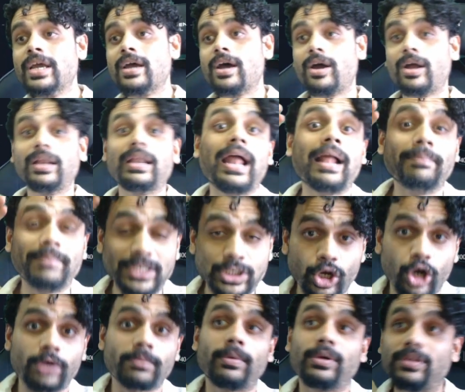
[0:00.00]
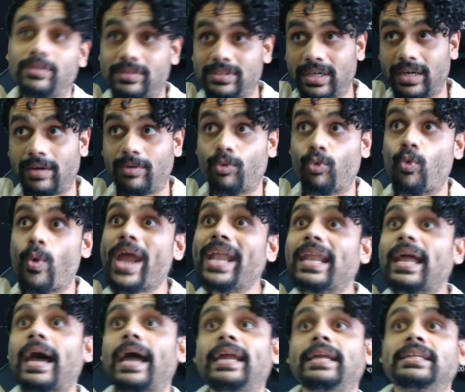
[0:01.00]
And I'll be talking about when
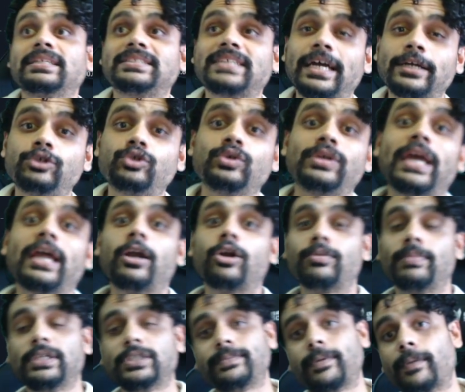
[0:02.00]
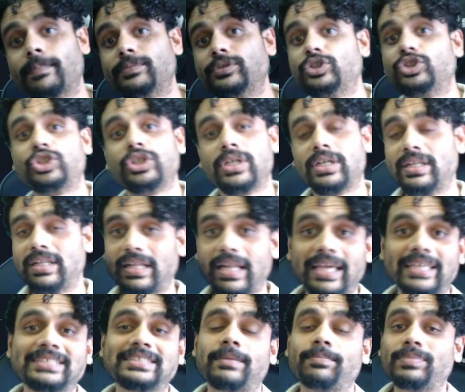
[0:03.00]
I decide to get out of my spot position and
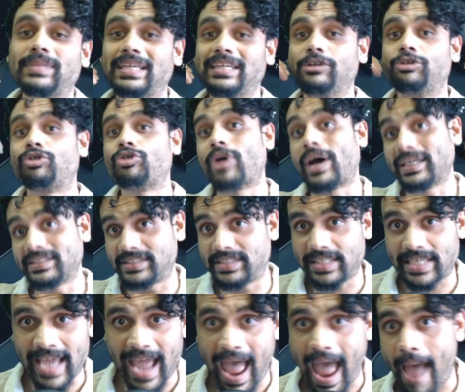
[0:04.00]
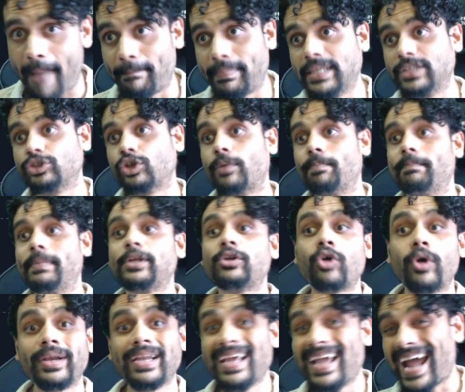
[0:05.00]
like something drastic happens on
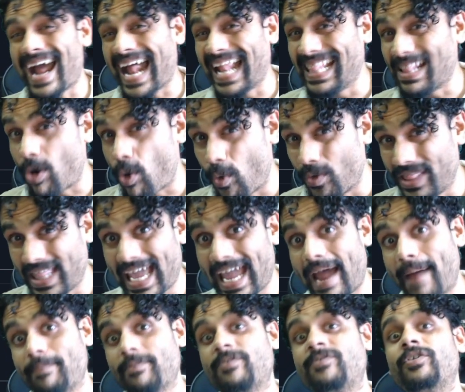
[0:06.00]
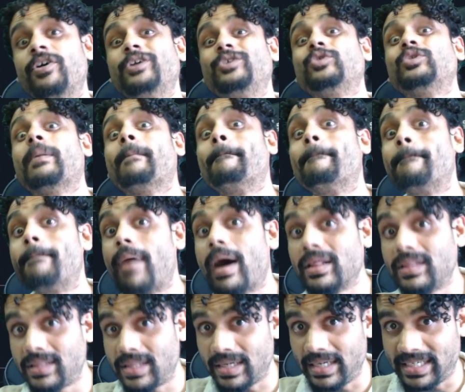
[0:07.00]
Bitcoin. And over there, I'm referring to the
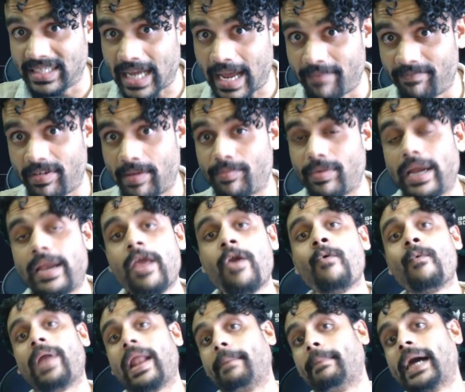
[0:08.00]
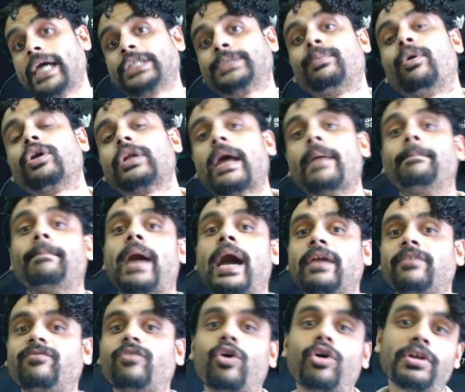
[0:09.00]
monthly time frame, right? When I buy spot, I'm
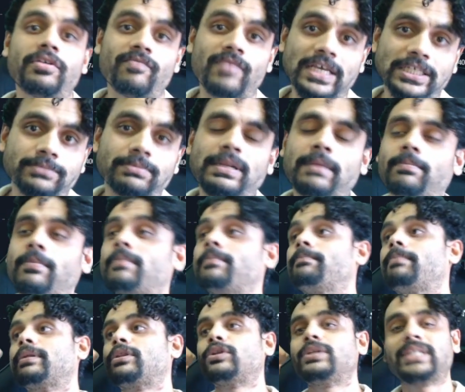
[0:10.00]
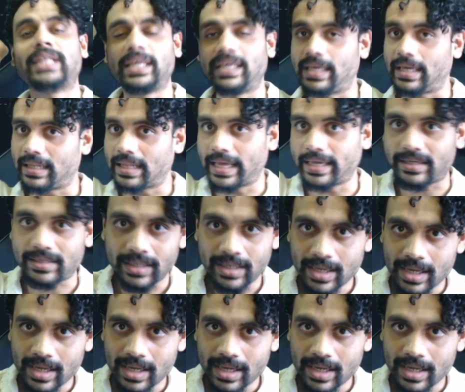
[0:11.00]
buying for investment. I'm thinking like